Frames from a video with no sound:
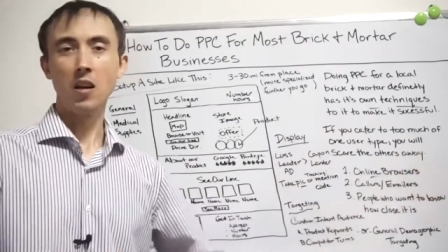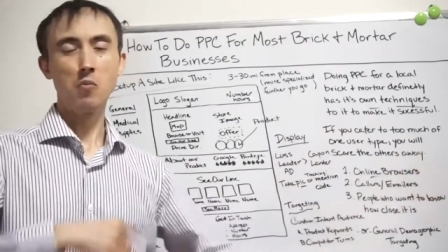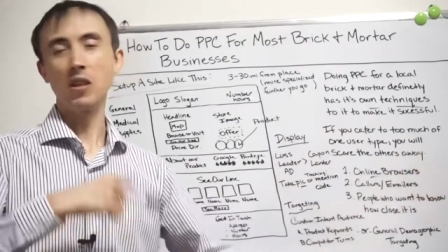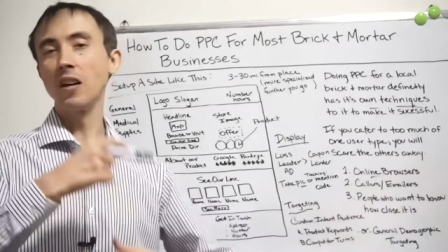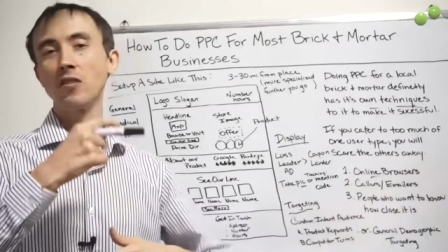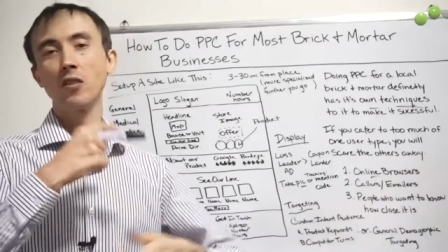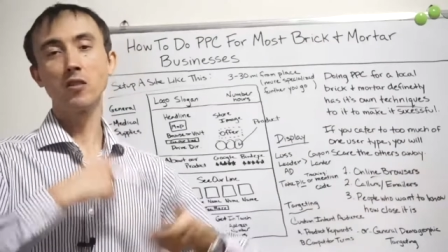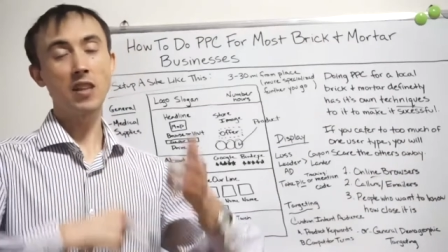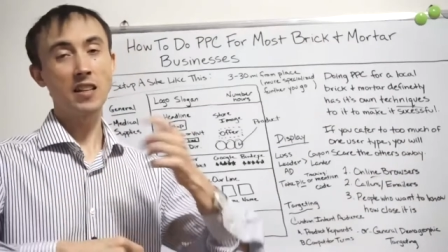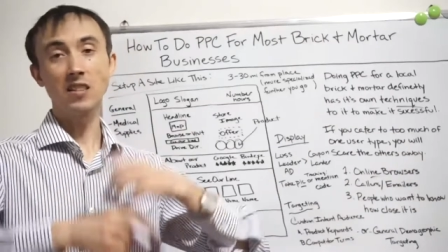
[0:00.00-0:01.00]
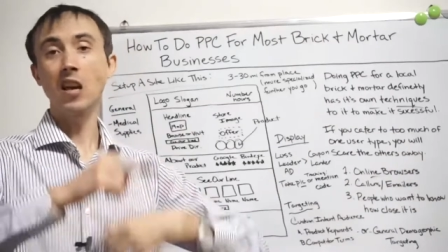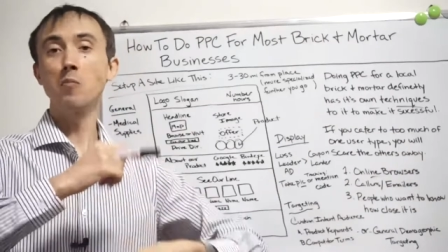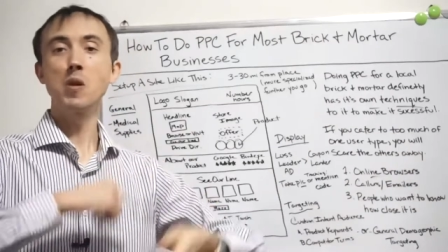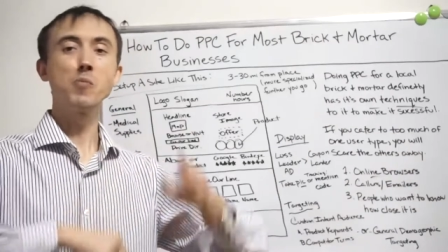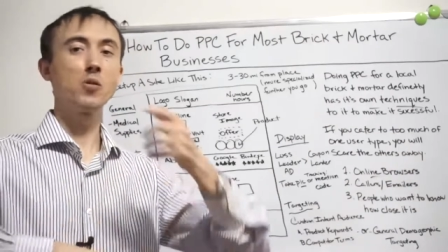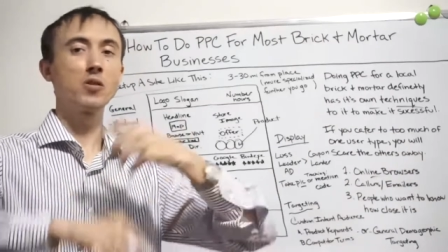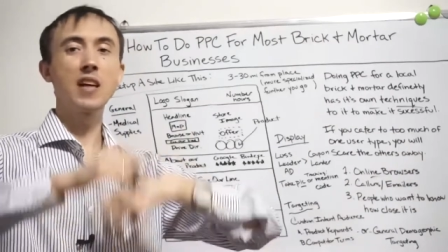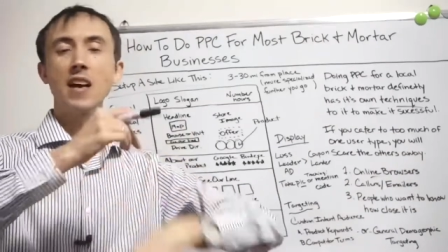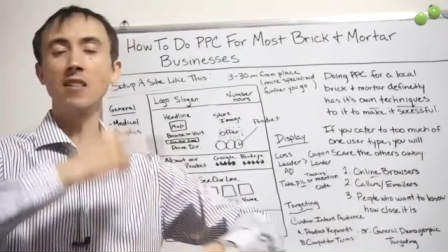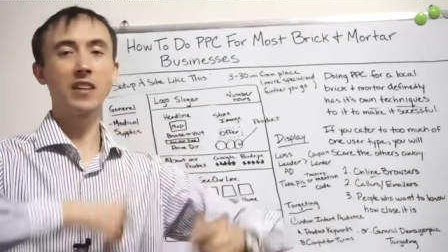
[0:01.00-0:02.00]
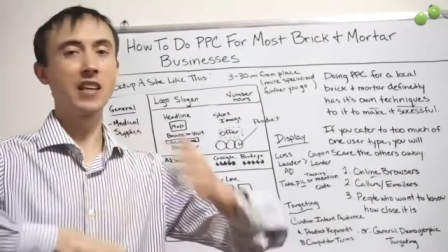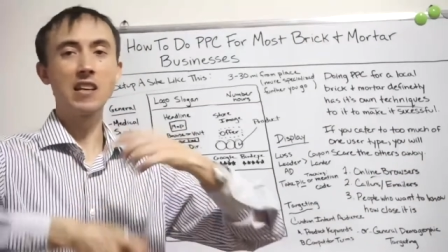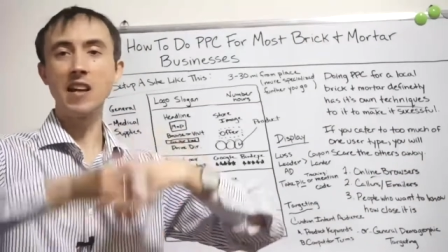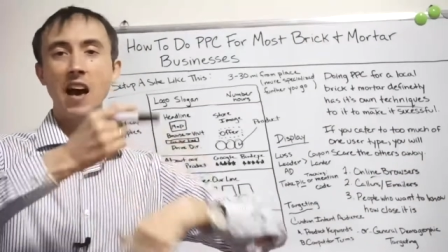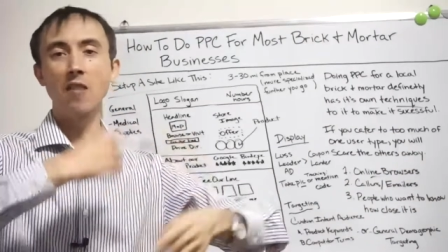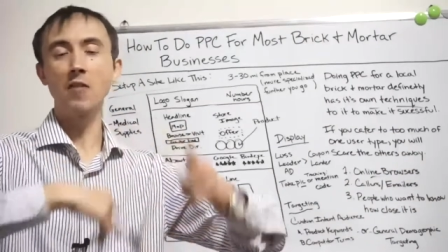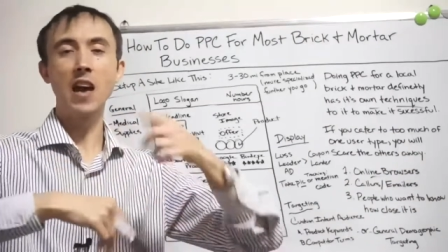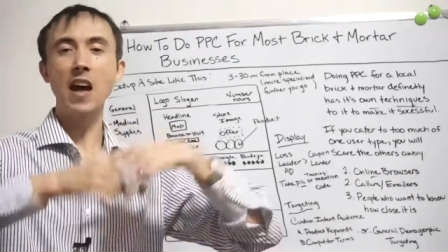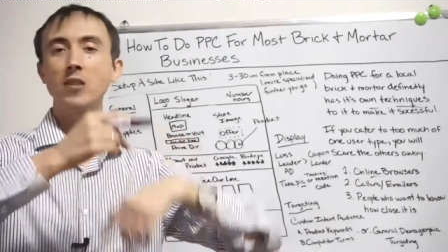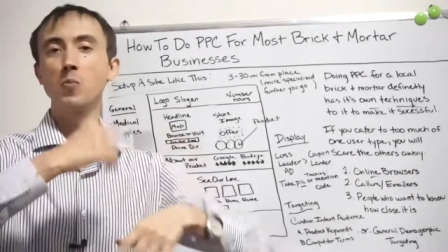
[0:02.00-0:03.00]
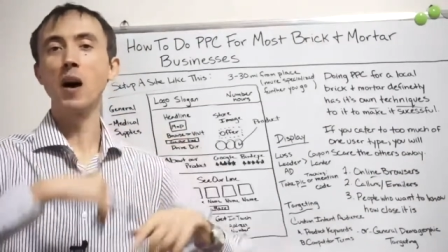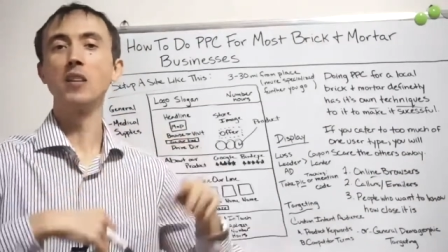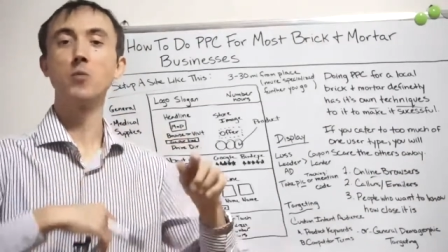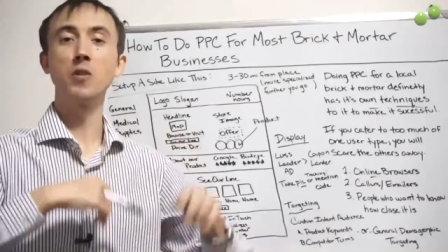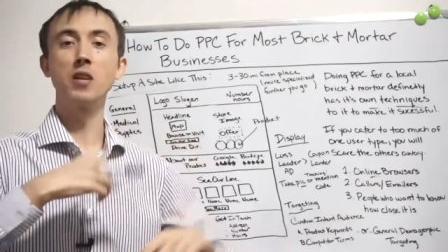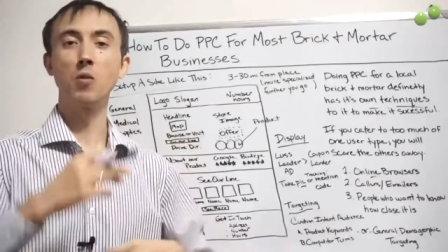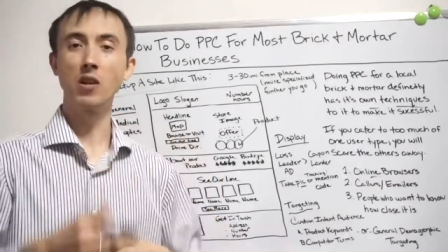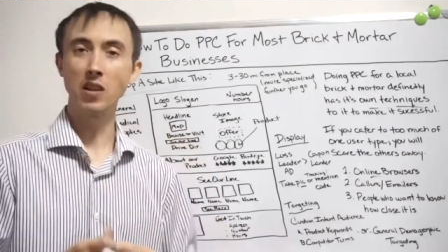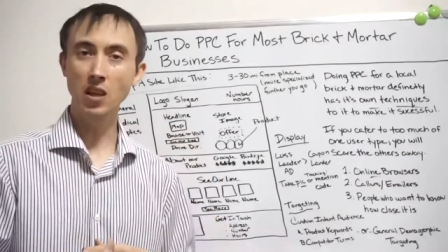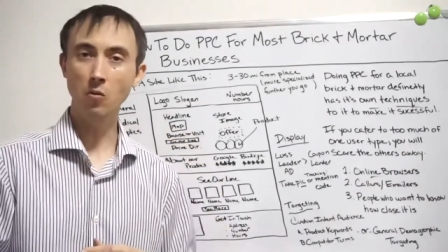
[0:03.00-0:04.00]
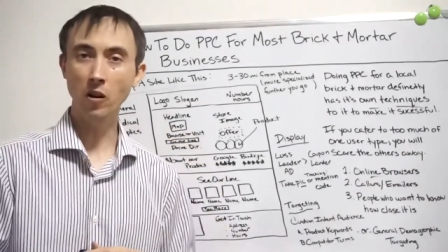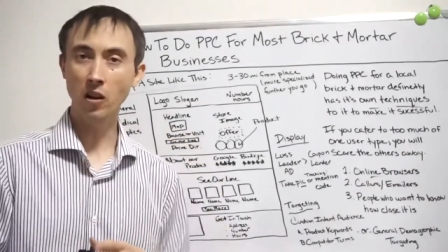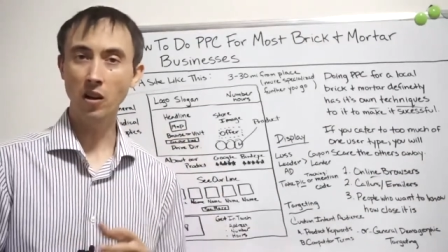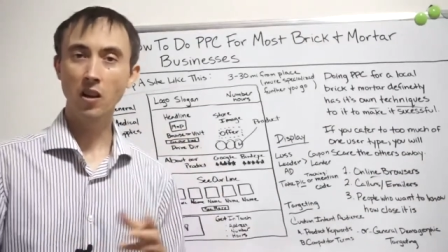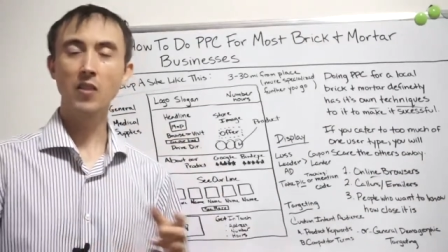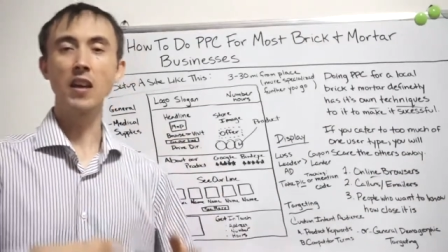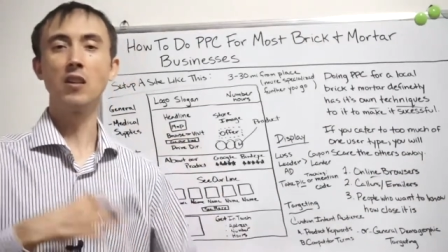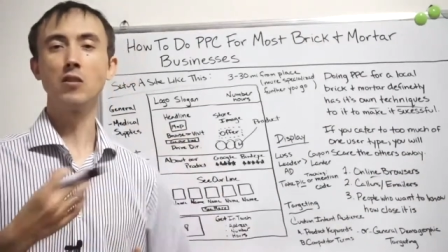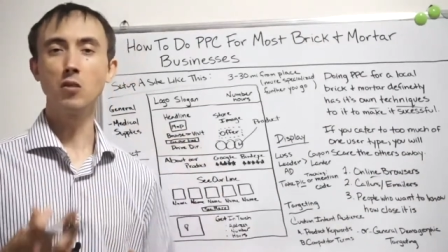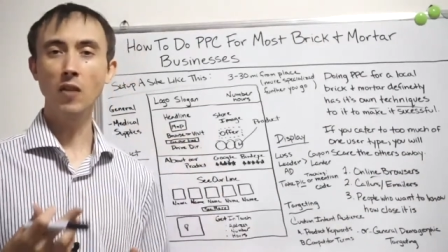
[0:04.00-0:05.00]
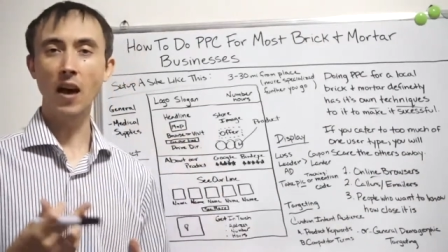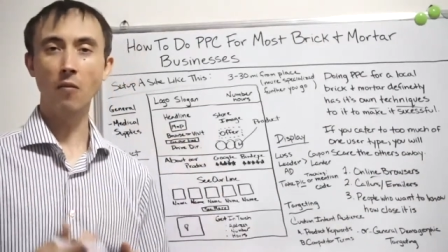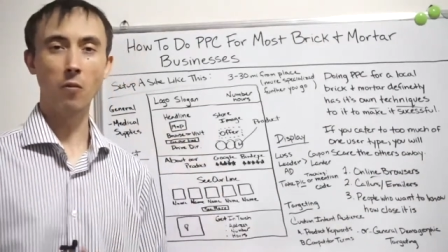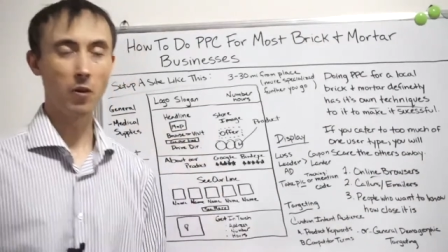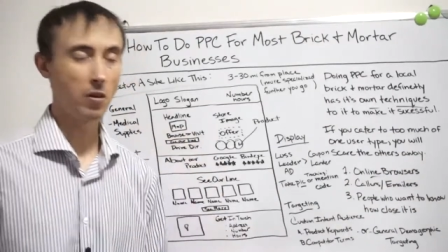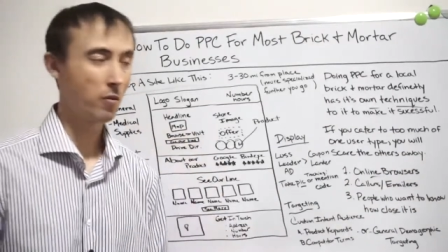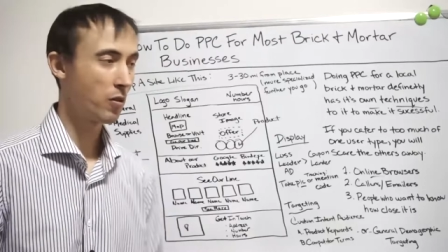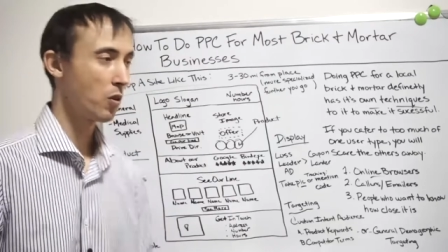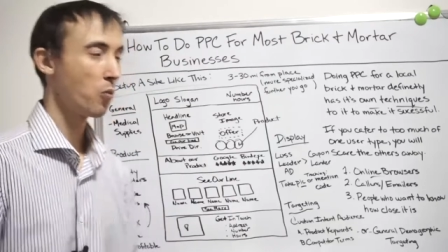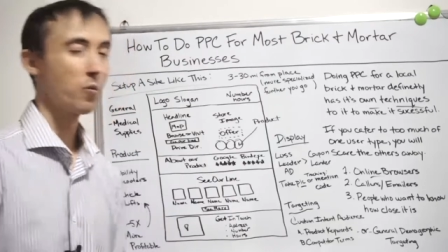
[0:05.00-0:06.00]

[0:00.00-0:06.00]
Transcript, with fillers: And because there's like 10 people cycling in and out of the ad spots for any one keyword, they can do that for you.